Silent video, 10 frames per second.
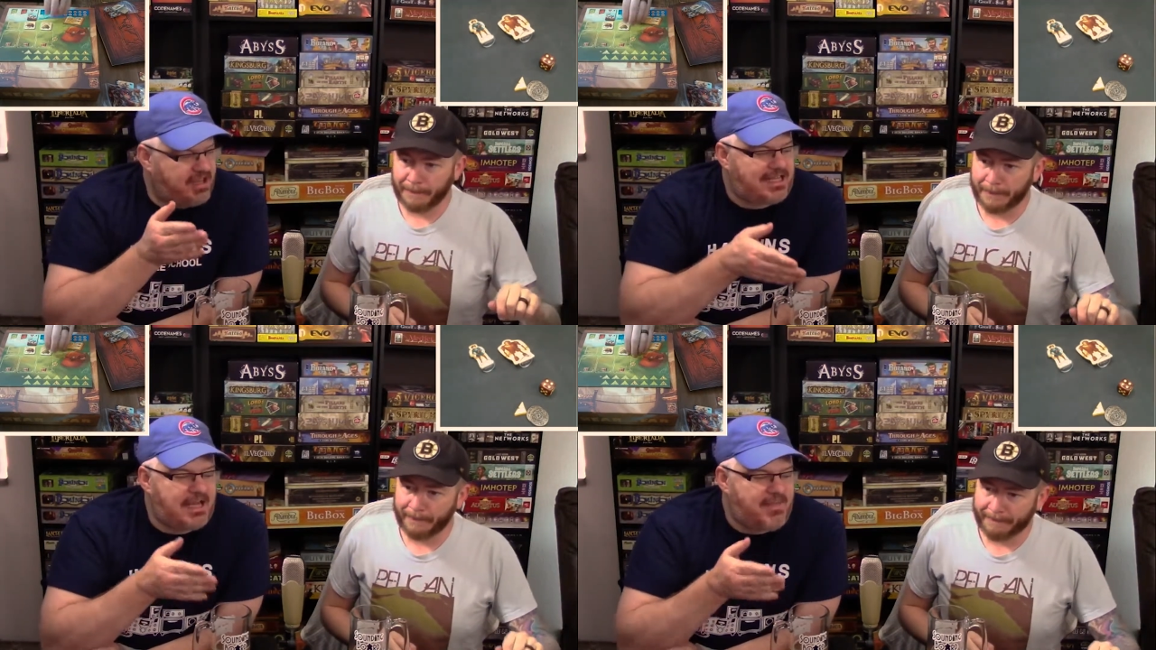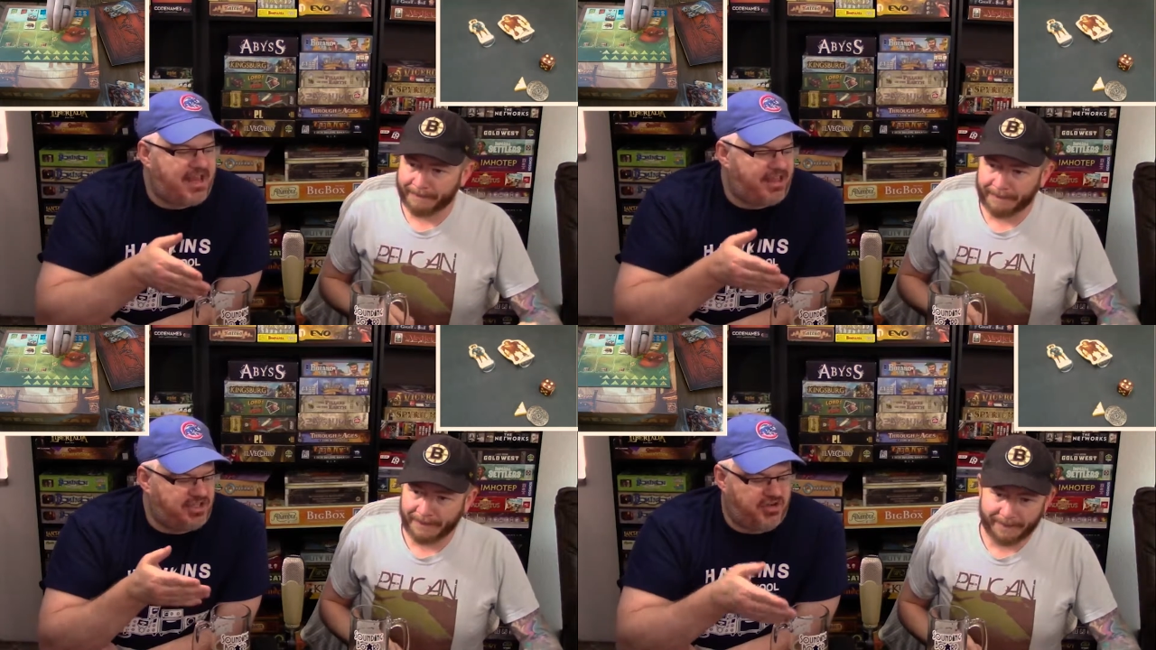Speaker 1: So that's how
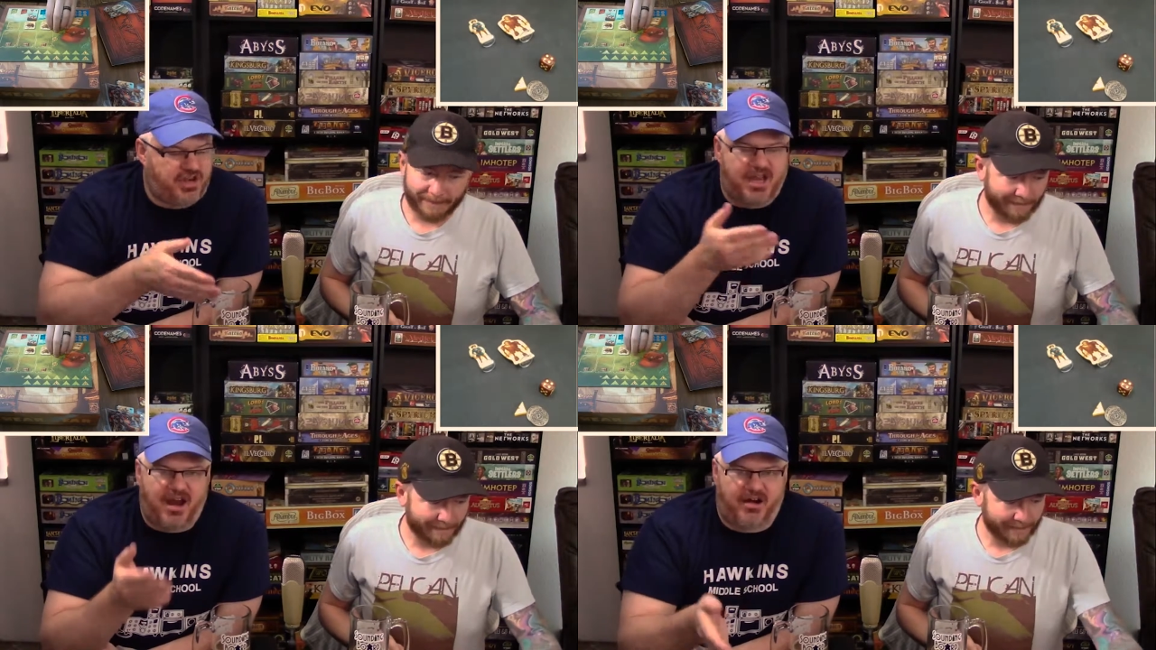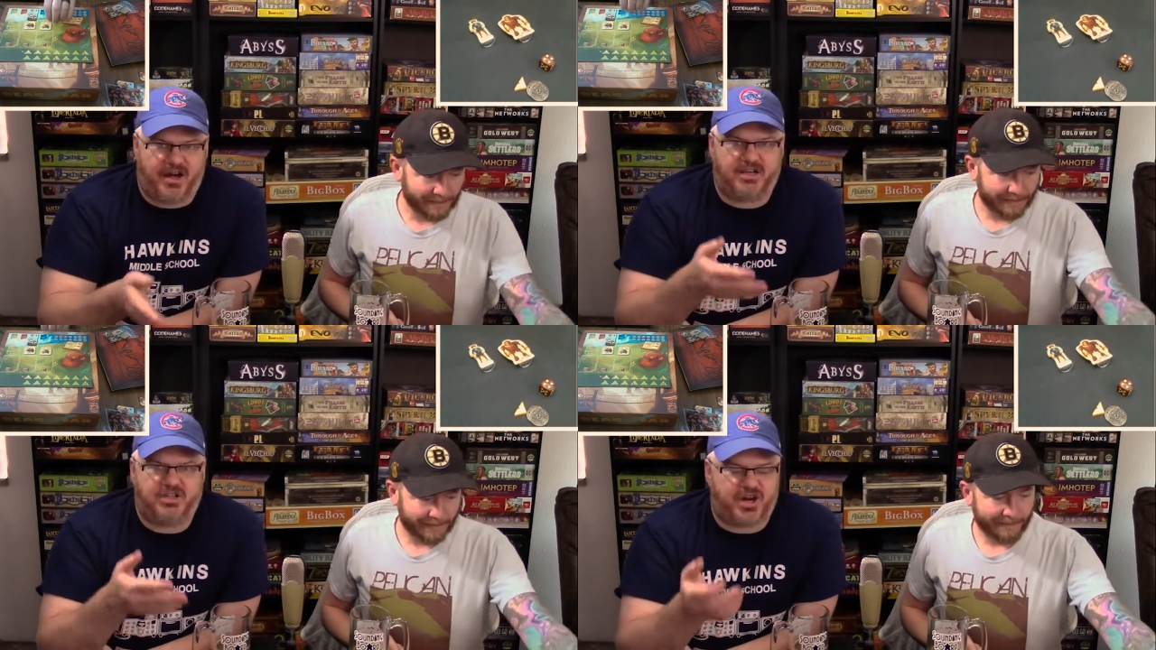many things you can
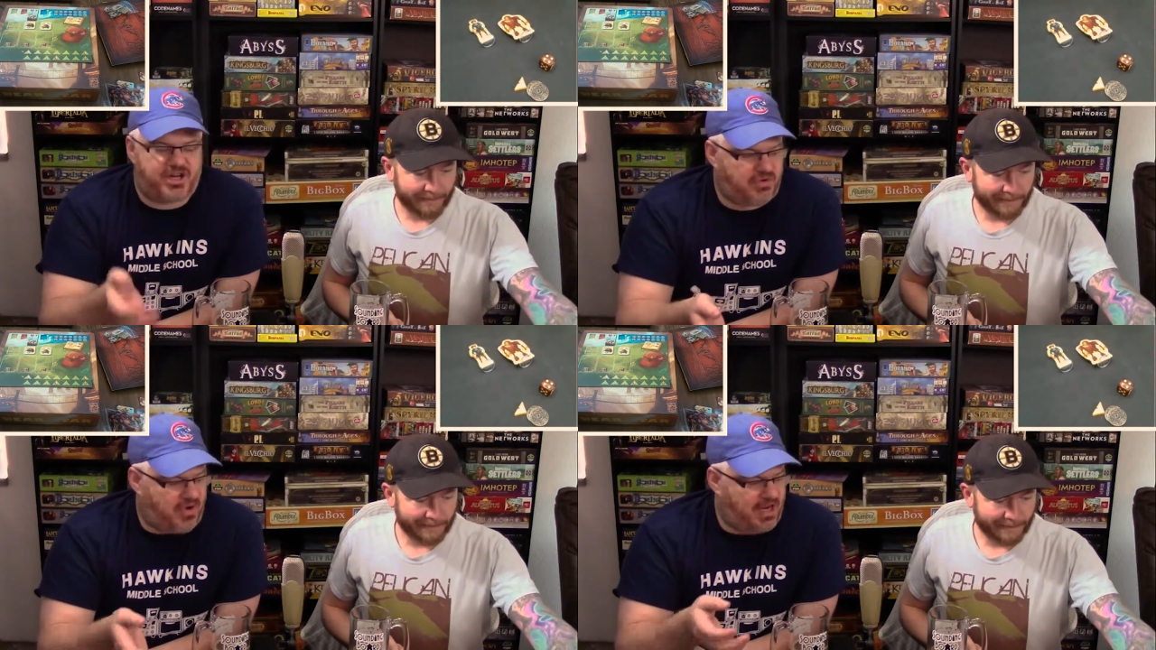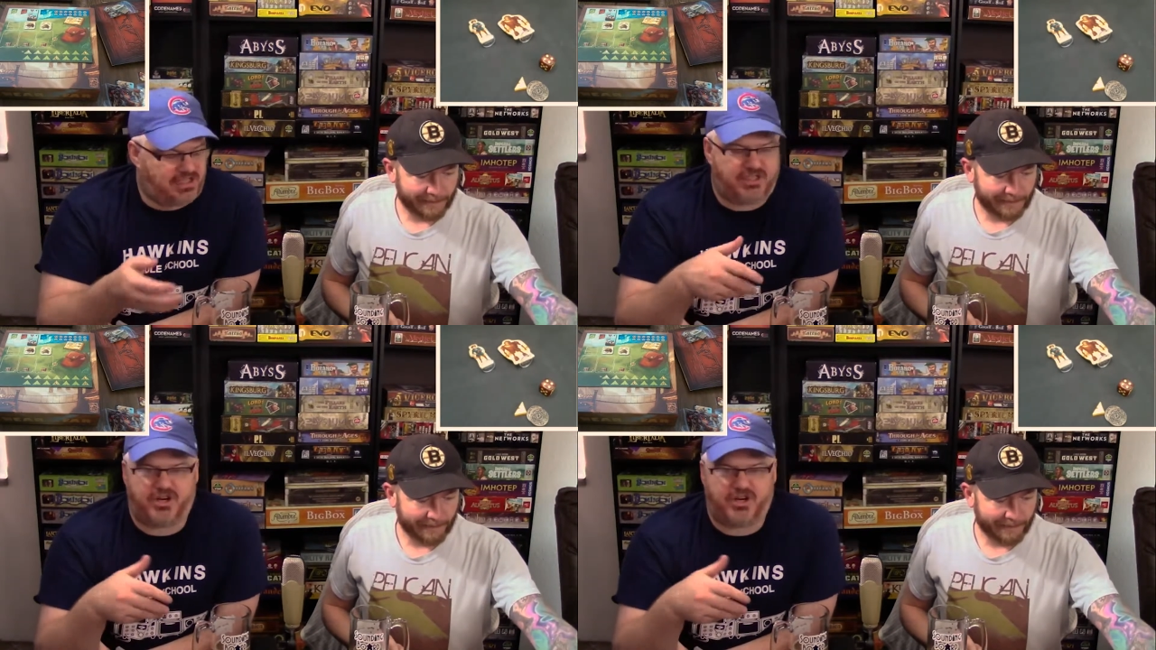carry treasure wise.